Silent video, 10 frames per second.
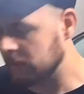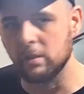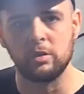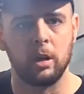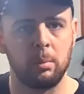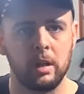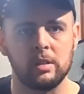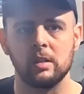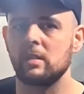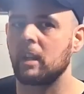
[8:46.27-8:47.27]
for your drill
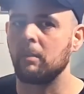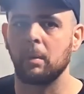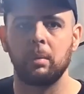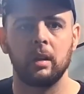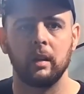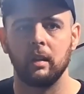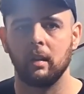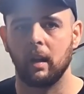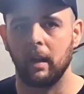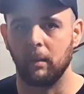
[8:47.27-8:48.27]
brushes. Keep them
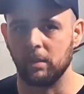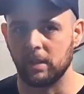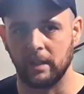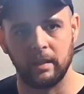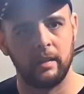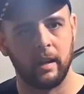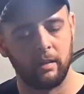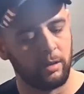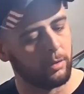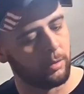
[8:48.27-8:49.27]
clean, which I did
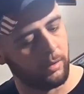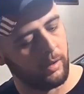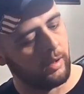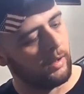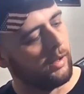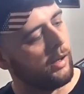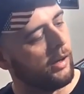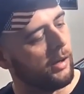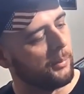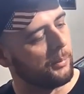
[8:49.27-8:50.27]
not do.
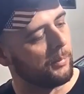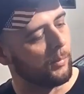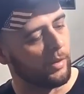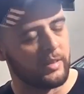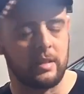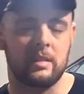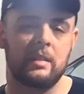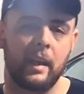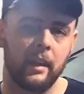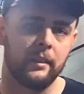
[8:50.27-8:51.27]
Well, this is
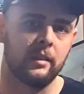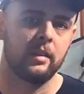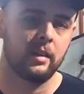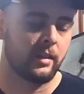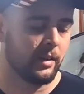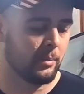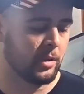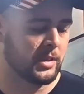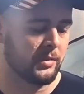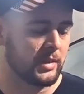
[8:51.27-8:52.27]
stained.
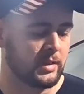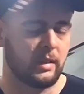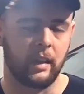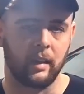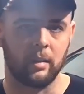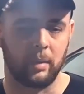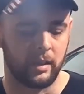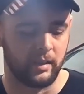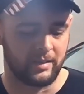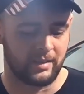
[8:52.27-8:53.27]
Most of it's stained,
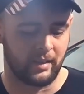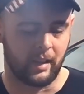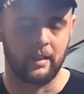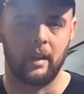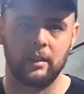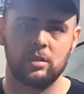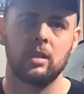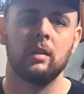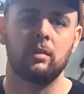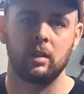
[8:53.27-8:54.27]
but I
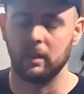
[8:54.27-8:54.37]
should have